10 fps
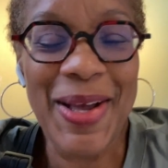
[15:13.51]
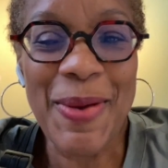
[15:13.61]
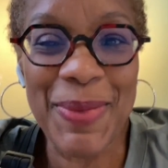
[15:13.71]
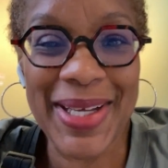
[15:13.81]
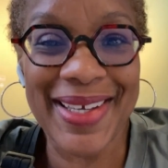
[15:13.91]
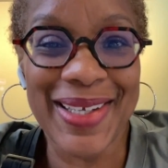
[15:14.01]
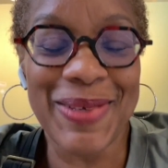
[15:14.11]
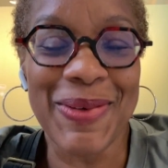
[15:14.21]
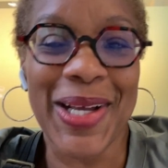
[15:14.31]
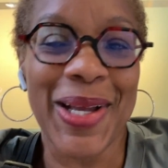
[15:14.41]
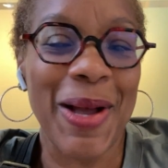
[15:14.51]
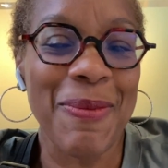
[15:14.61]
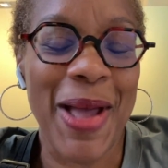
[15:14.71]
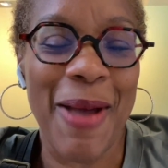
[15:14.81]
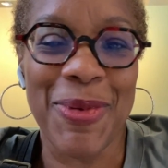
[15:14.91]
But anyway,
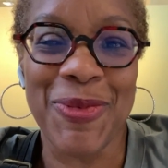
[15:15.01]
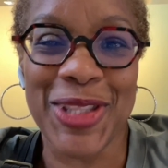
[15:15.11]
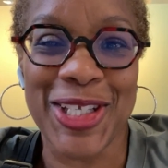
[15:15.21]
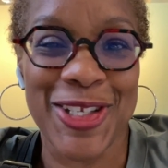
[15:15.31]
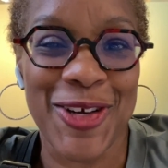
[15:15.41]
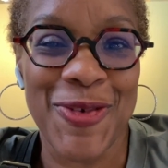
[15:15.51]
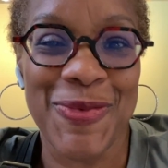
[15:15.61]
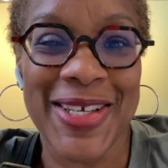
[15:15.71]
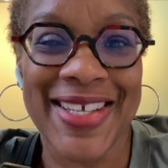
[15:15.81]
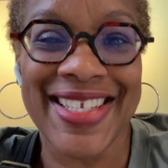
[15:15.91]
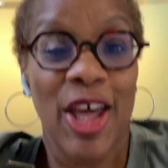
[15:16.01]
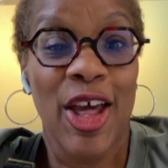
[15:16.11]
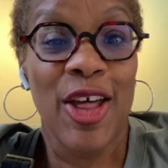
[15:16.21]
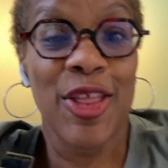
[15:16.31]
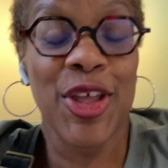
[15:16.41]
I'm happy with the service.
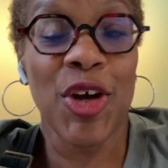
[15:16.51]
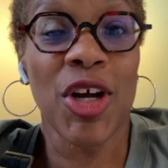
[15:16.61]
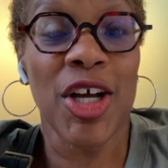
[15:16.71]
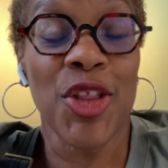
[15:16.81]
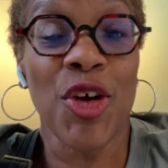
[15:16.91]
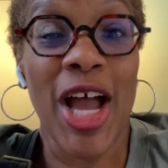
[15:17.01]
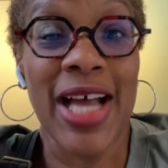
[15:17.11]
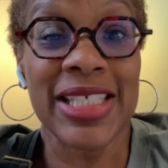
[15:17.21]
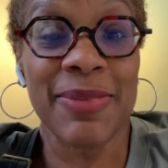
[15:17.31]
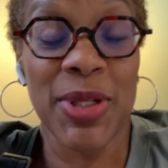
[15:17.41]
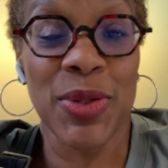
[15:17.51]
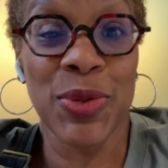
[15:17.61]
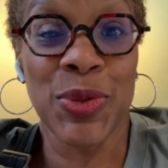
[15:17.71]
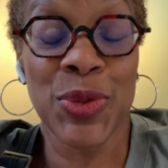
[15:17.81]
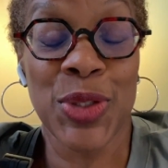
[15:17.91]
There are other
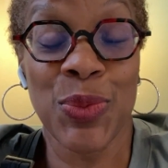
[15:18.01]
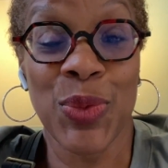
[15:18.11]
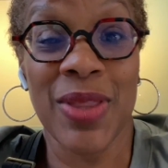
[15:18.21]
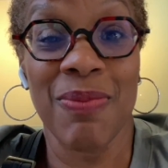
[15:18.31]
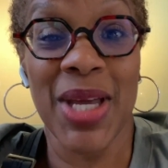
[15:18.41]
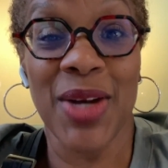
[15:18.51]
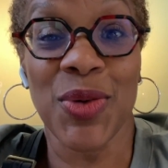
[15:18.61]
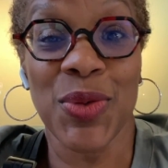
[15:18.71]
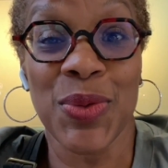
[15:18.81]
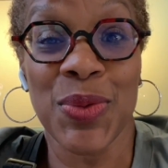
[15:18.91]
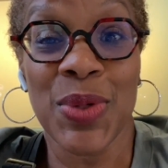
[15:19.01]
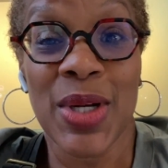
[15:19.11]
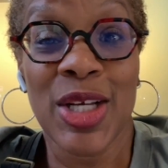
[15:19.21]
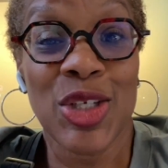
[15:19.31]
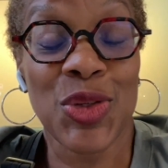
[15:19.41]
hospitals with medical
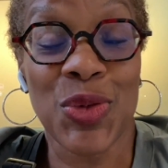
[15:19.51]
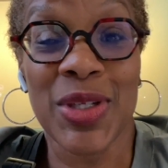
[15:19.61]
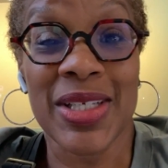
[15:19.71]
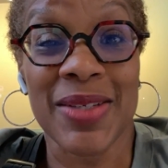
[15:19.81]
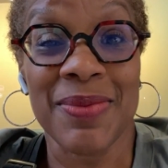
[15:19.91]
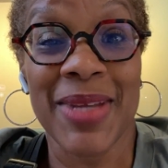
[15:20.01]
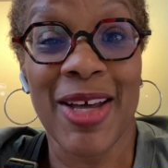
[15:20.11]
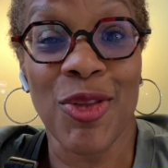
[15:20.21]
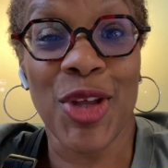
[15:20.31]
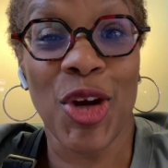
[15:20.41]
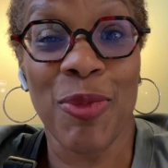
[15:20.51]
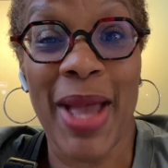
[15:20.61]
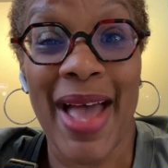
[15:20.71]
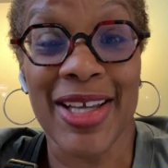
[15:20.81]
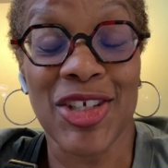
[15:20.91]
tourism healthcare
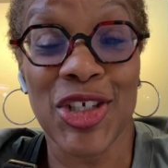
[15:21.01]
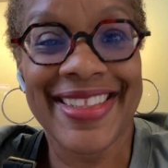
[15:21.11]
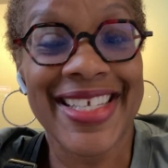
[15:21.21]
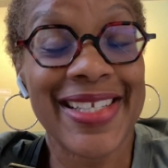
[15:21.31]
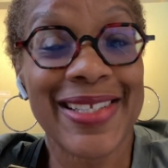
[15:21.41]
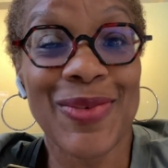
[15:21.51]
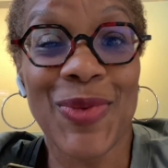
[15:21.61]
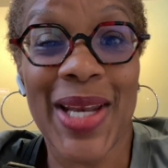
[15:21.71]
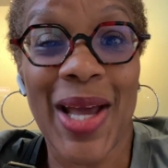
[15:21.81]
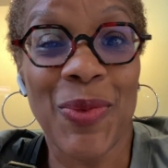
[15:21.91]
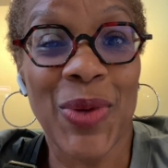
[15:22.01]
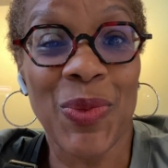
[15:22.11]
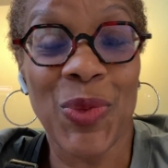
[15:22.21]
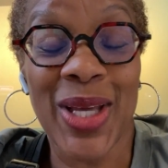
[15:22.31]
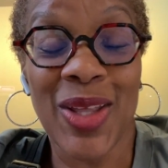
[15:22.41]
packages. This is the one I
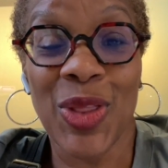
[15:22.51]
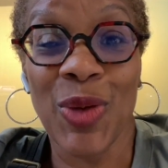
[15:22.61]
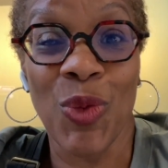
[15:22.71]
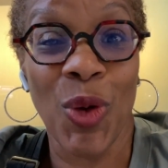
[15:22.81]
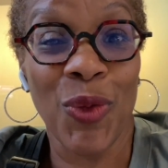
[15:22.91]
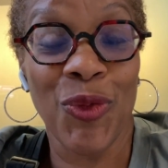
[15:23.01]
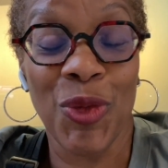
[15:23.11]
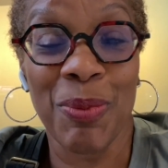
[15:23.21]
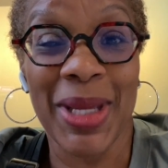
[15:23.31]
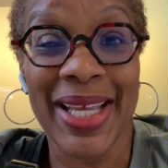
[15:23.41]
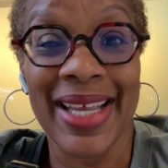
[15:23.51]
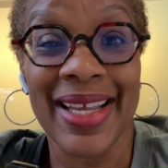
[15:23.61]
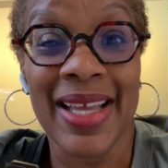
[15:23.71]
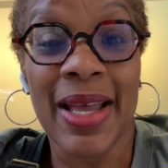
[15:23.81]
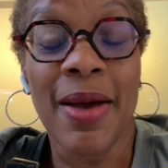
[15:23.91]
went with. It worked for
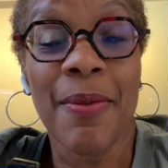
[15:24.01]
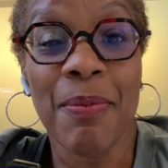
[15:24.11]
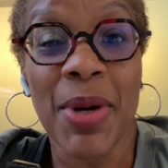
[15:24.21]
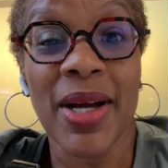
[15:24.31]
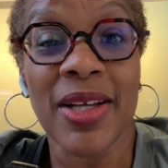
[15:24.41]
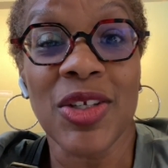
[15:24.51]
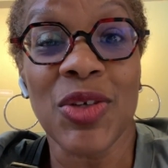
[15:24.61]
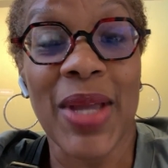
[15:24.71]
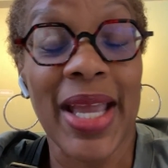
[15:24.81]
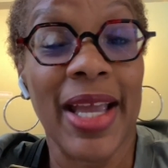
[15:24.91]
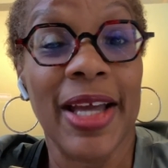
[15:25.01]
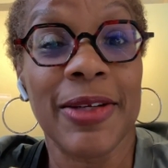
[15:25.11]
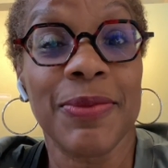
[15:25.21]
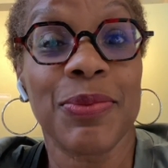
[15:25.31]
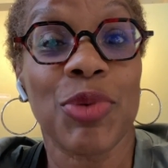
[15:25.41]
me, but you can
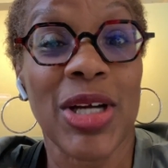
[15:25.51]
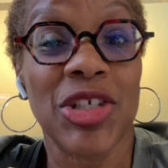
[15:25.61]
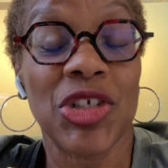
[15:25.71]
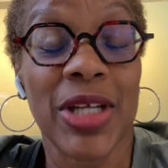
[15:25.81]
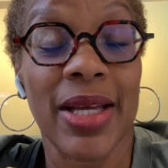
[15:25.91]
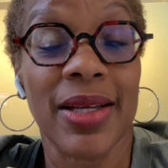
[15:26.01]
price check